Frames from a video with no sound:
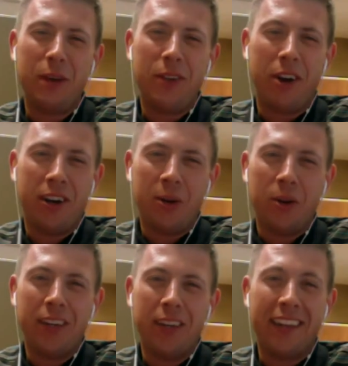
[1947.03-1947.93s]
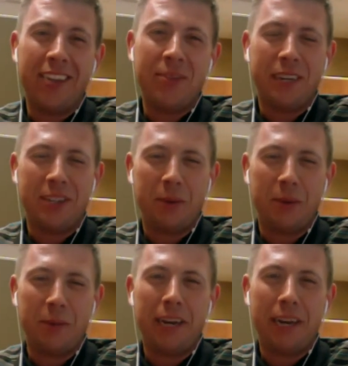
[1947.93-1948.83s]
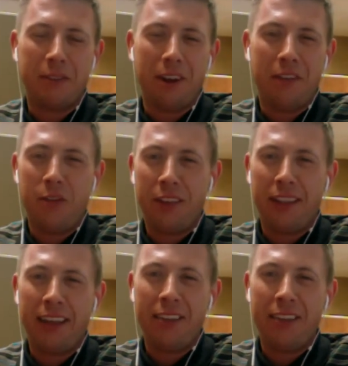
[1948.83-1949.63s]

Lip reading: a heart of gold there, Les, because we've been making fun of you for the last